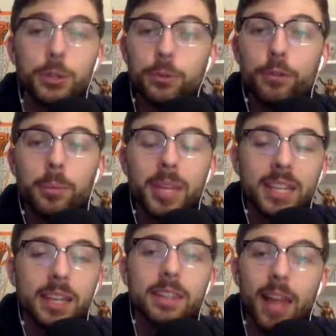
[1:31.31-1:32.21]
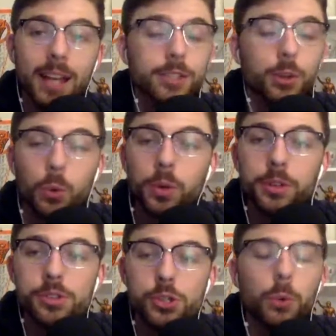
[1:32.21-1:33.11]
you for making Locked On
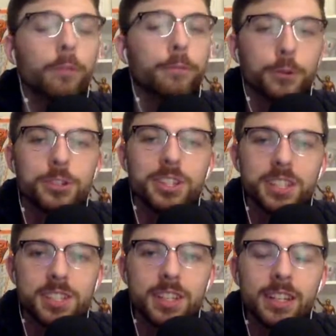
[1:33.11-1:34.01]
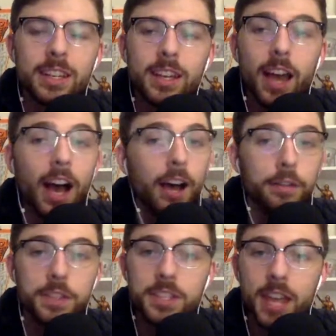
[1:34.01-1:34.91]
Orioles your first listen
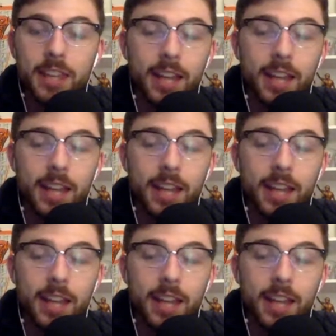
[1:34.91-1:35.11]
of the day.